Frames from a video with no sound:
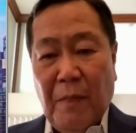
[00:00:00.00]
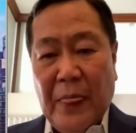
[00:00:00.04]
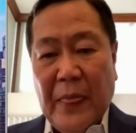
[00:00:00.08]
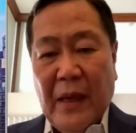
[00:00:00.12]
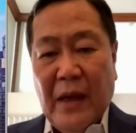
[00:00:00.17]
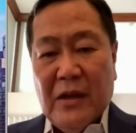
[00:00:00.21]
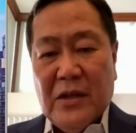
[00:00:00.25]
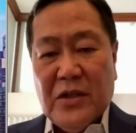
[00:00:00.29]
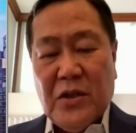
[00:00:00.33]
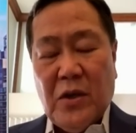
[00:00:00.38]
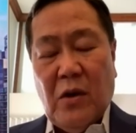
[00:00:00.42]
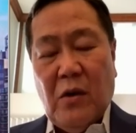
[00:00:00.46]

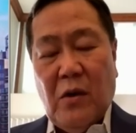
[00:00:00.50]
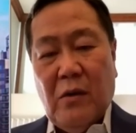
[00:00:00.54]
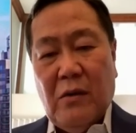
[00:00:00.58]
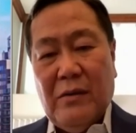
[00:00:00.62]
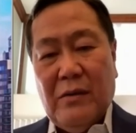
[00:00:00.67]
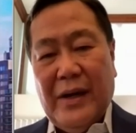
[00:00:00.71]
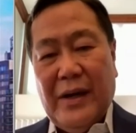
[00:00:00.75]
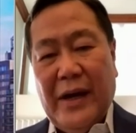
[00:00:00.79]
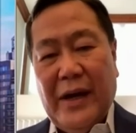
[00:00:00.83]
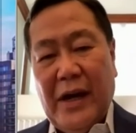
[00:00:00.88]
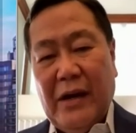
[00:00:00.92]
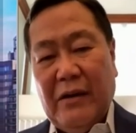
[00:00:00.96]
So
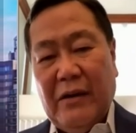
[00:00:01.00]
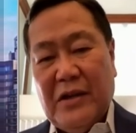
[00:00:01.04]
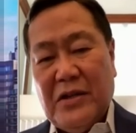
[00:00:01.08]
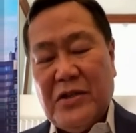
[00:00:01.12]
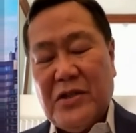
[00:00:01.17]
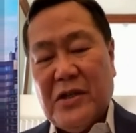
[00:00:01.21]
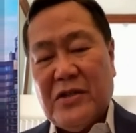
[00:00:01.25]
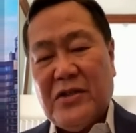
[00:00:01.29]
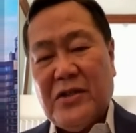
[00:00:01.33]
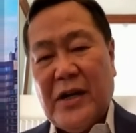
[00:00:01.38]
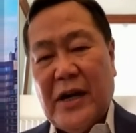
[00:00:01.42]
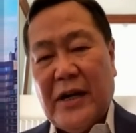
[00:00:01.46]
here is a
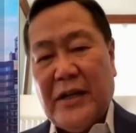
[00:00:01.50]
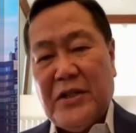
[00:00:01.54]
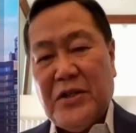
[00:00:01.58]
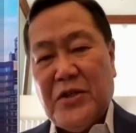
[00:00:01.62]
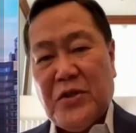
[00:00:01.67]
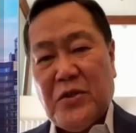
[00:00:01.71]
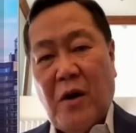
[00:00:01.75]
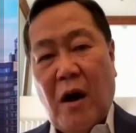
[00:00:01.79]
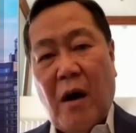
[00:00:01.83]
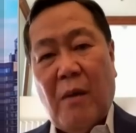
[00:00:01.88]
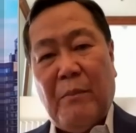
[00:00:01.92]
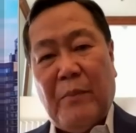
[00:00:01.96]
Chinese
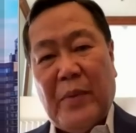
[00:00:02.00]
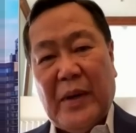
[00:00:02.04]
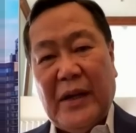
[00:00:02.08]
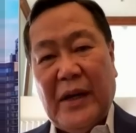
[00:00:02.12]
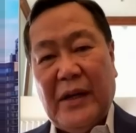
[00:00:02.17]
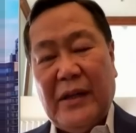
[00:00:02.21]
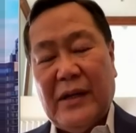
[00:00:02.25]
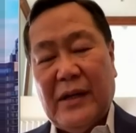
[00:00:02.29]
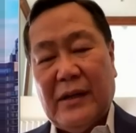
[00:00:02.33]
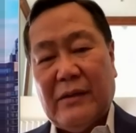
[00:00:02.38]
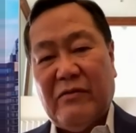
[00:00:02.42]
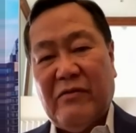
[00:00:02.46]
company
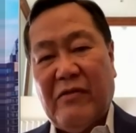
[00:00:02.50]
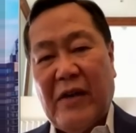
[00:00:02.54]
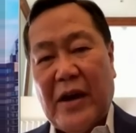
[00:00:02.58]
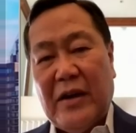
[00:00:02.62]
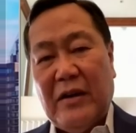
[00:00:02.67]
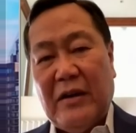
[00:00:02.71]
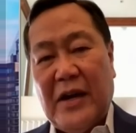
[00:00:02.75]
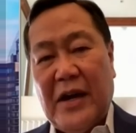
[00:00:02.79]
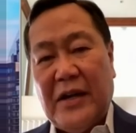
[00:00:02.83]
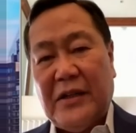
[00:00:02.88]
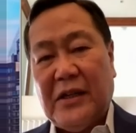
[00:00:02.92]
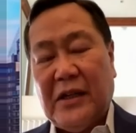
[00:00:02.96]
that
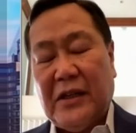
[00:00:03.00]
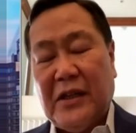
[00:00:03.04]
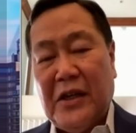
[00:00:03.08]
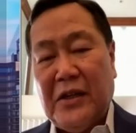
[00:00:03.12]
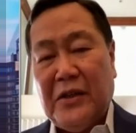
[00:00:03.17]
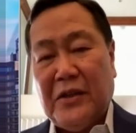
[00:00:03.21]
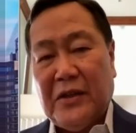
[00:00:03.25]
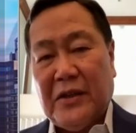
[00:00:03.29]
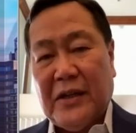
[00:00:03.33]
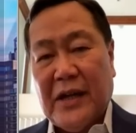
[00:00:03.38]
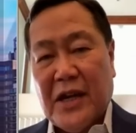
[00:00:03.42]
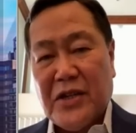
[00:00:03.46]
violated
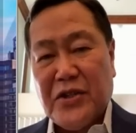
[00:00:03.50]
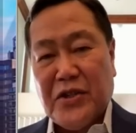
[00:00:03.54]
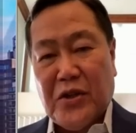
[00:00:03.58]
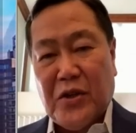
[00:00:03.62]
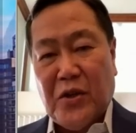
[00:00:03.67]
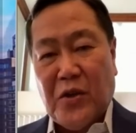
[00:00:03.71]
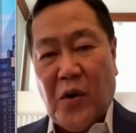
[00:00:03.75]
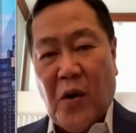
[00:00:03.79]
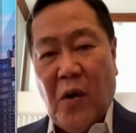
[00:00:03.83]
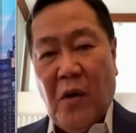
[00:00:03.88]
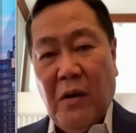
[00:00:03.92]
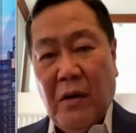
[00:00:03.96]
international
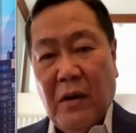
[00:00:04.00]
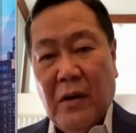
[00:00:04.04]
law,